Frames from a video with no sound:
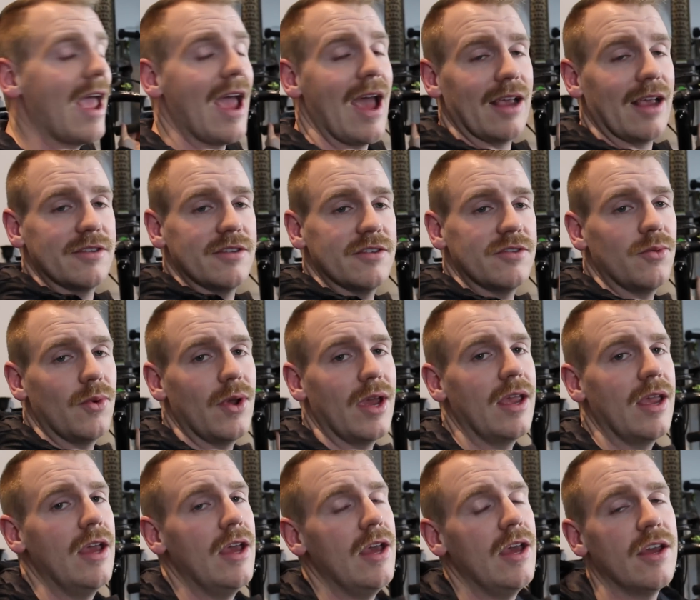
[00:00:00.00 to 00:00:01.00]
access
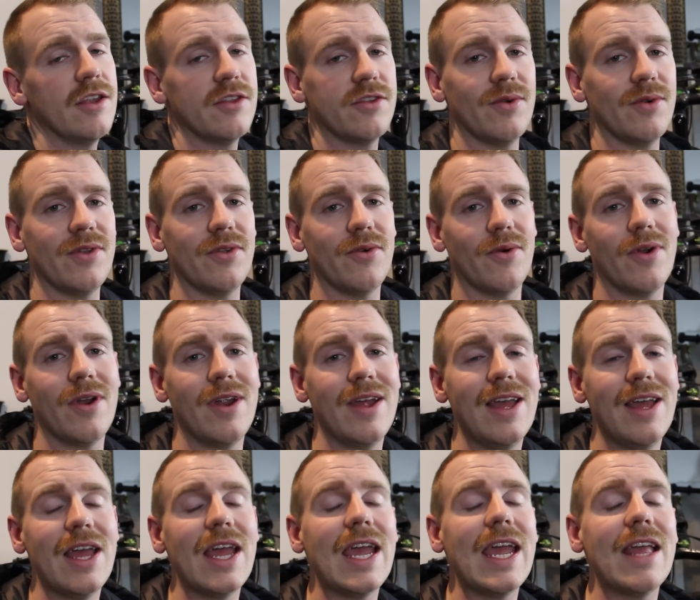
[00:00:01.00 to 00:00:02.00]
way to a door.
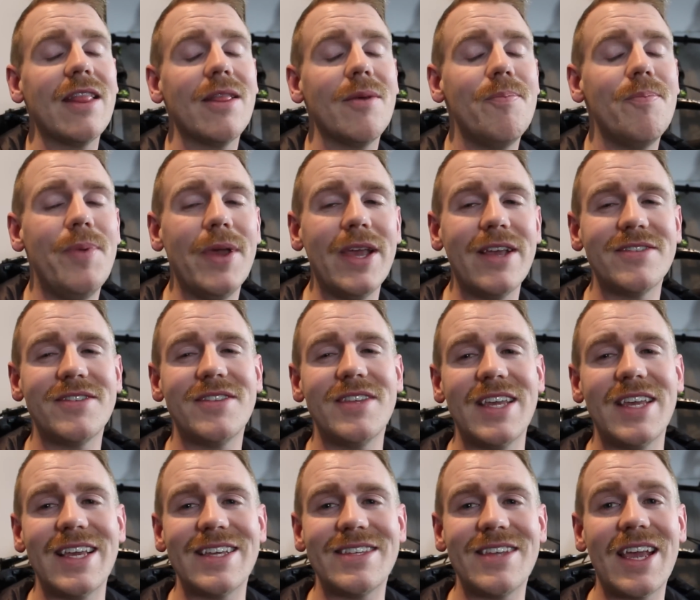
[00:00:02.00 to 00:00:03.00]
And the biggest
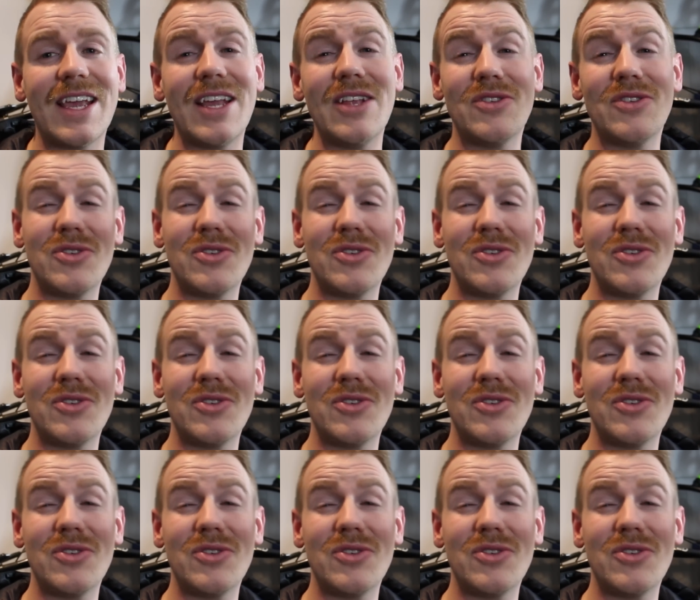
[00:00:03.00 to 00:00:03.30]
thing is I can